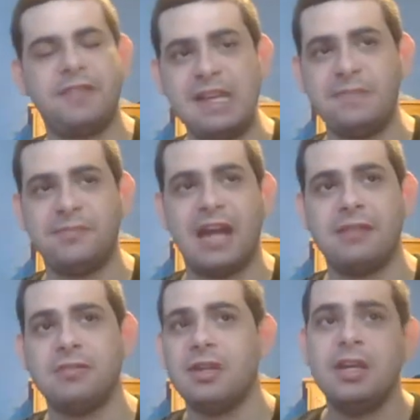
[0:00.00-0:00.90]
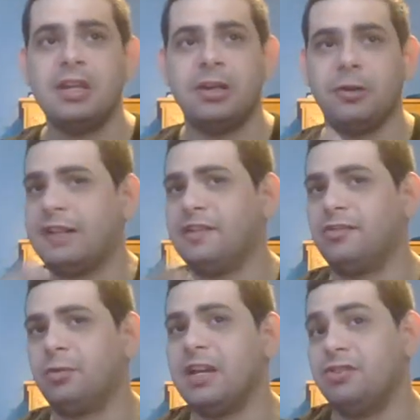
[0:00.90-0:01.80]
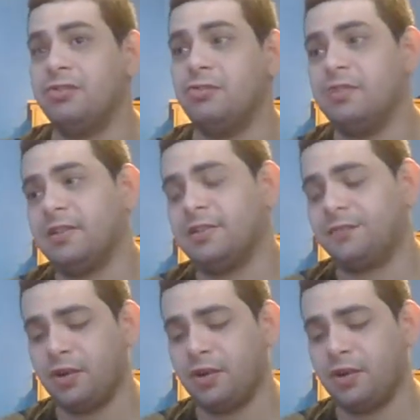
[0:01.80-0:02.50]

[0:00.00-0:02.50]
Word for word: themes that you know that this story introduces.